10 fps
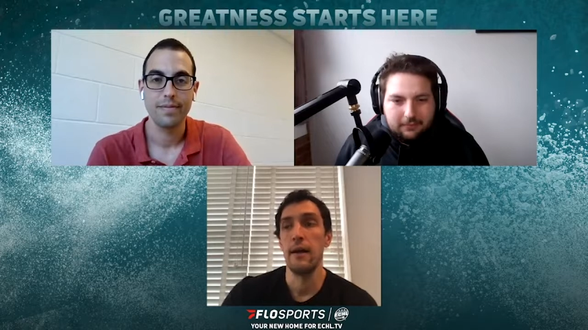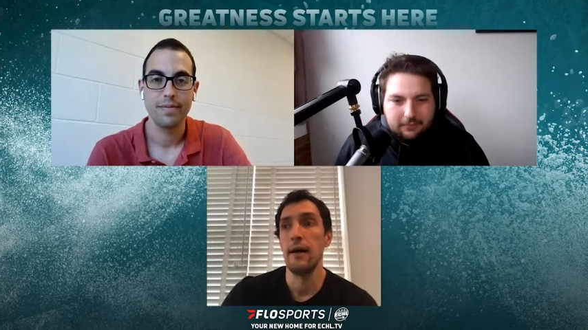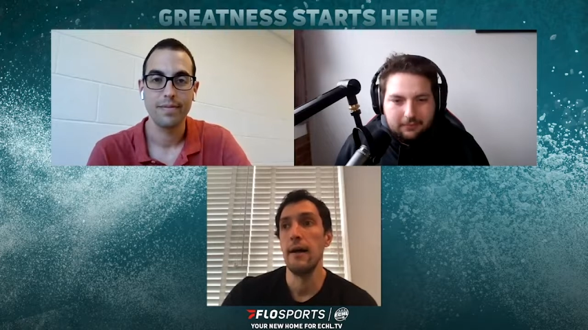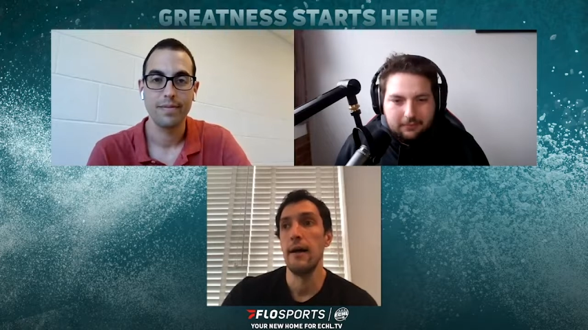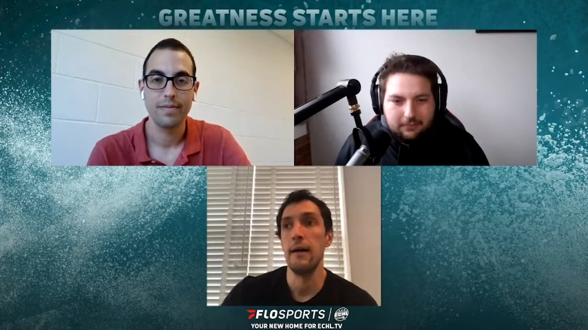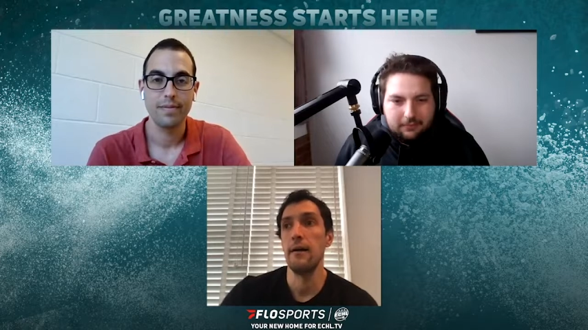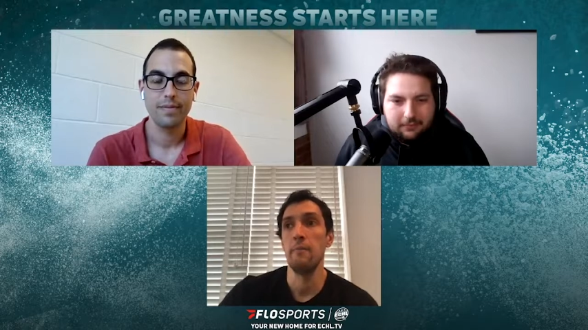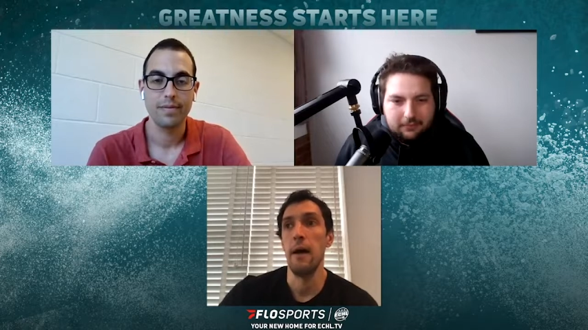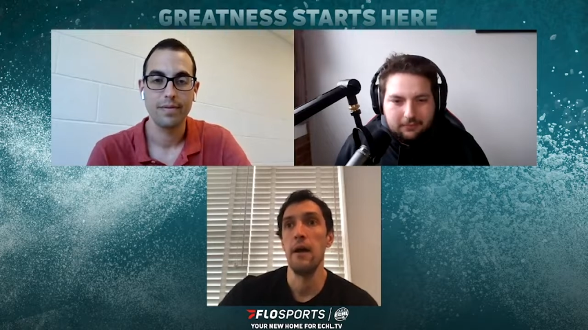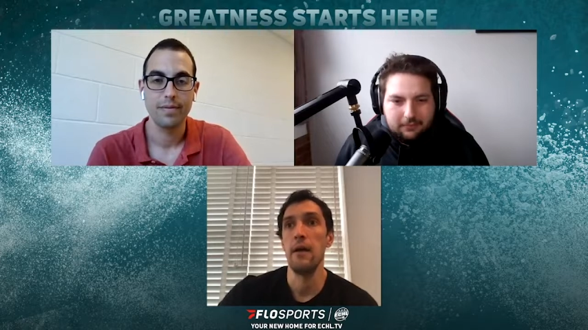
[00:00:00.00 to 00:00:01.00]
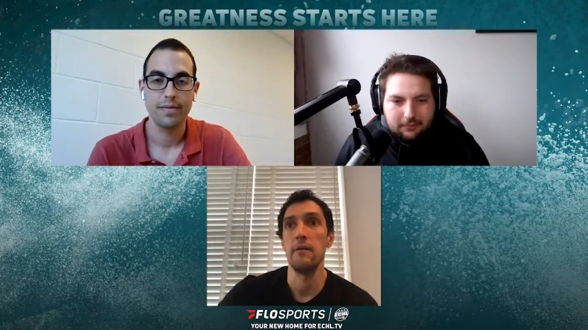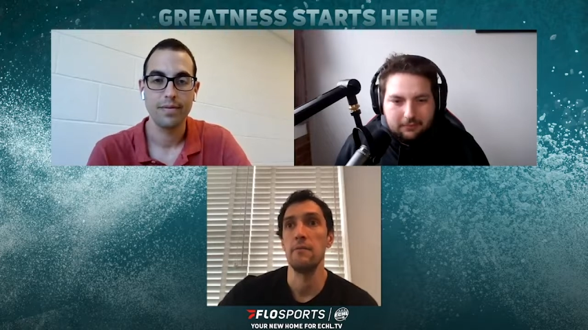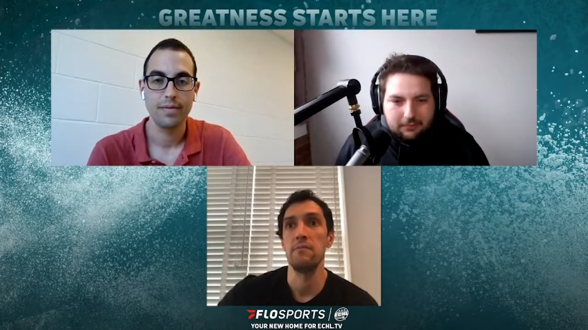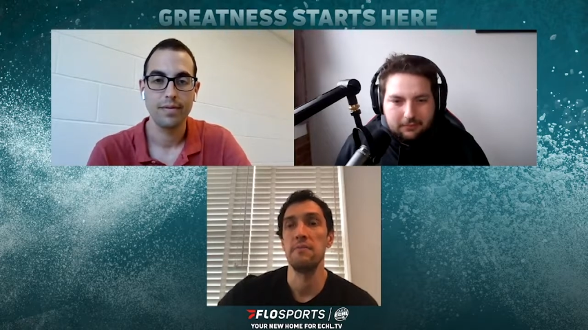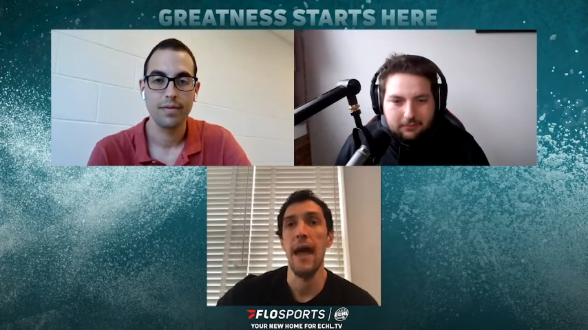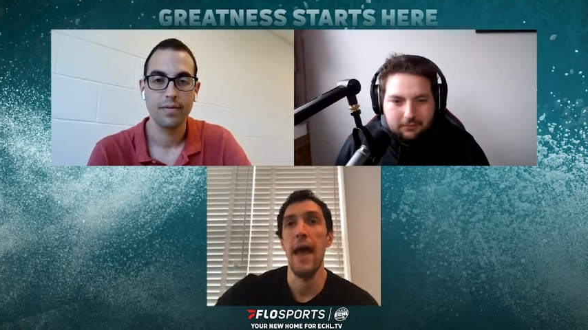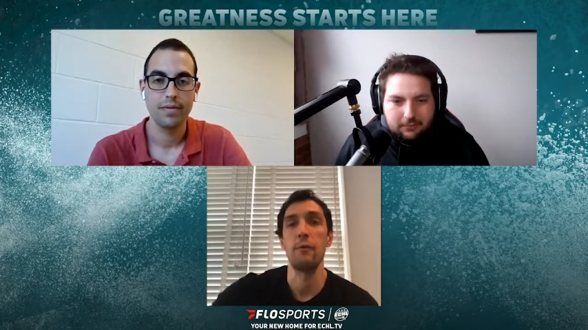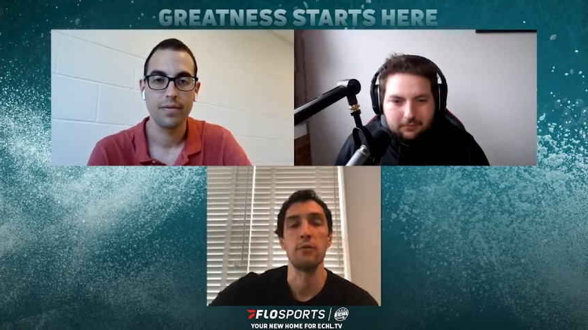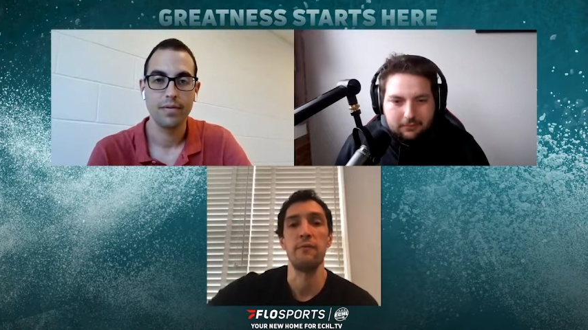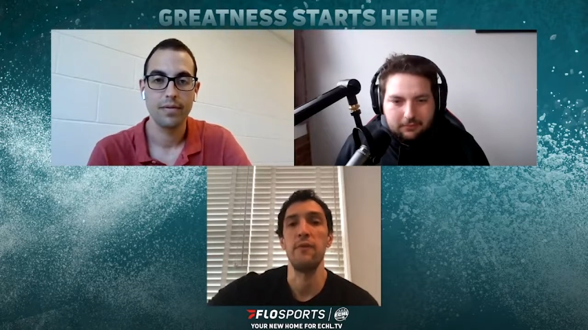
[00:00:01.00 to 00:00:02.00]
Speaker 1: my
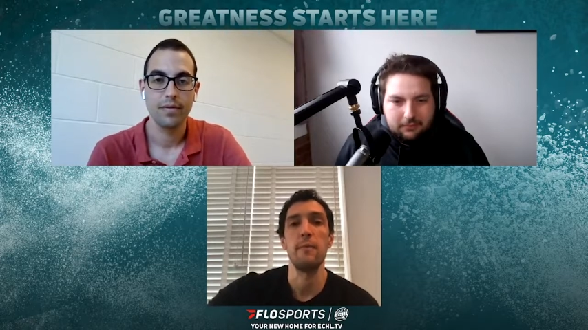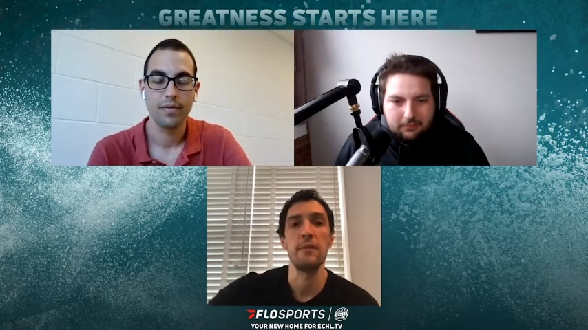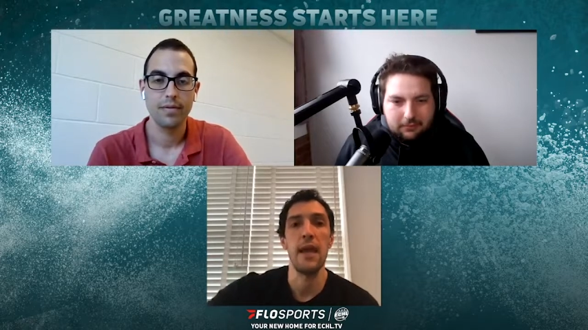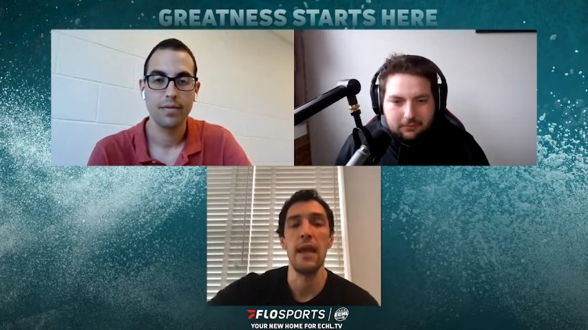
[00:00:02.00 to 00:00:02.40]
dad was a famous